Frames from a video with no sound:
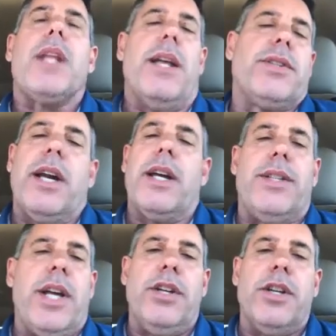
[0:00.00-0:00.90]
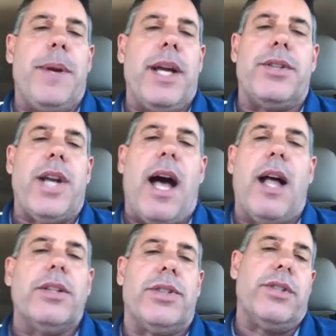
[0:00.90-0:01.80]
it's going to continue to be a
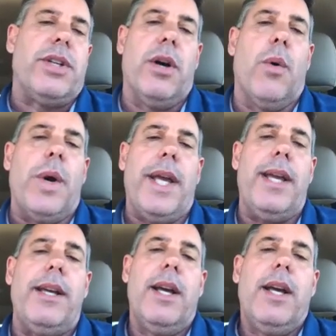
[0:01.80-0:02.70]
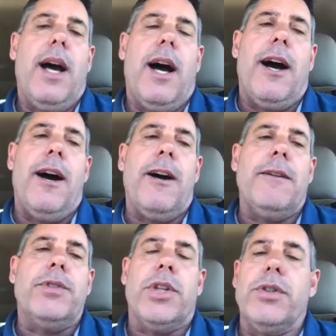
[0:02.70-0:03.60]
challenge until we
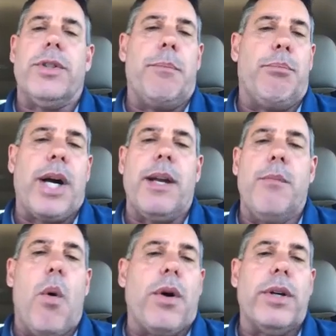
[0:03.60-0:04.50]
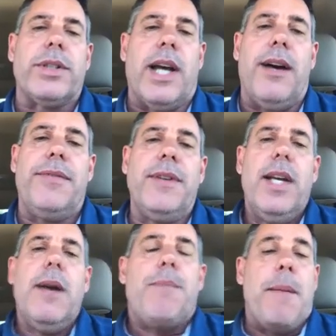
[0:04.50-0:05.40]
do some brick and mortar stuff.
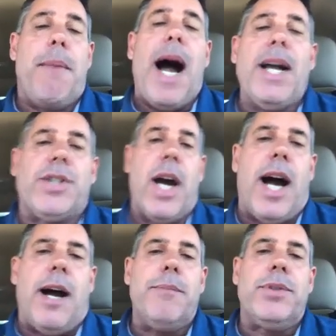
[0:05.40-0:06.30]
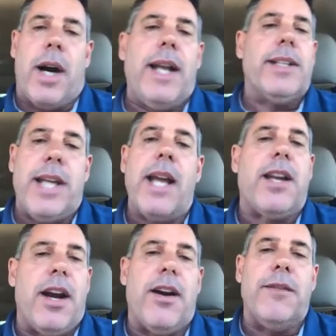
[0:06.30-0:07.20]
But my job, trying to take
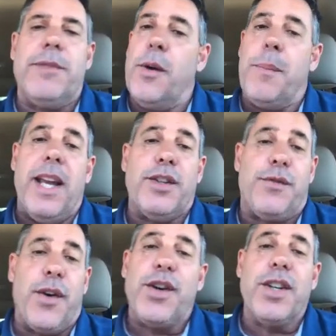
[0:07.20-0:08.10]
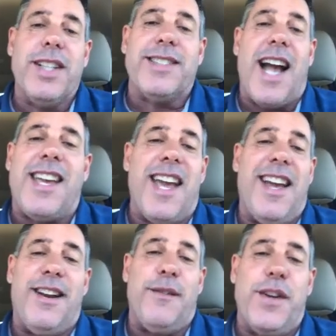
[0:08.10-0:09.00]
care of, being as frugal as I
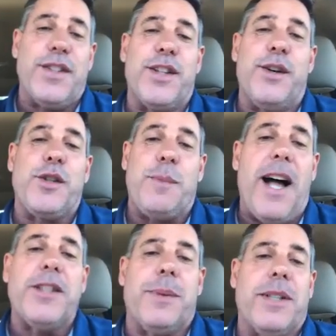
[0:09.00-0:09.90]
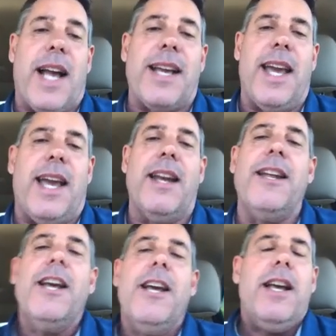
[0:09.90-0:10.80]
can and fiscally responsible as I can,
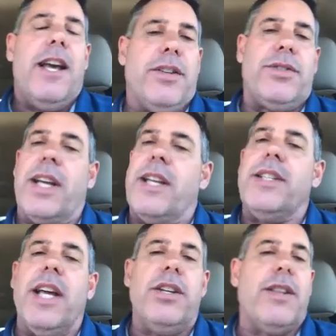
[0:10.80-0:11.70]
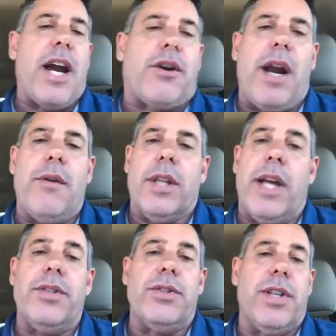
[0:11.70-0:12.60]
is to continue that great
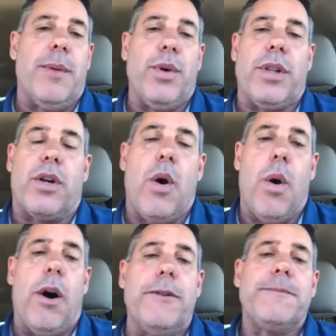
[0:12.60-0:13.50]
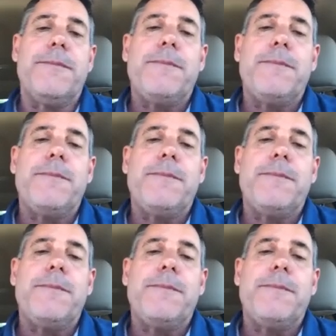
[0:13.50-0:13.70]
relationship with the court